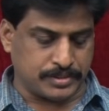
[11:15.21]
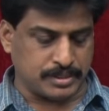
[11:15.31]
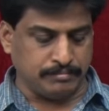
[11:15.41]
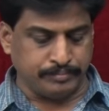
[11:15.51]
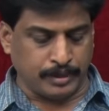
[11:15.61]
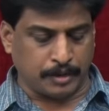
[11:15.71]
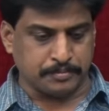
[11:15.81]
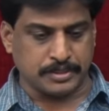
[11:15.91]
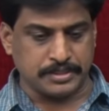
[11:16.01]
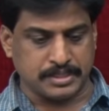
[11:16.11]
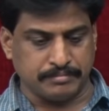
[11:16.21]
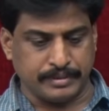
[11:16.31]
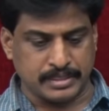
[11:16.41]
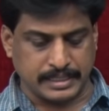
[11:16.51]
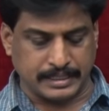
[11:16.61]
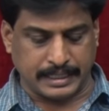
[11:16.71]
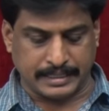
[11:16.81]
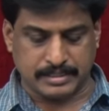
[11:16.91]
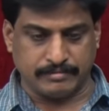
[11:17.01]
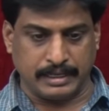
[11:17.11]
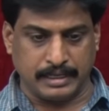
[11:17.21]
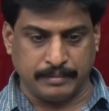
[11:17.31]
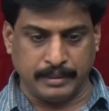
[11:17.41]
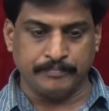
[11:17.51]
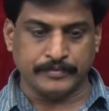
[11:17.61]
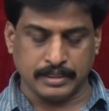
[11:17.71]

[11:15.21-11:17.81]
Simple option, simple syntax available.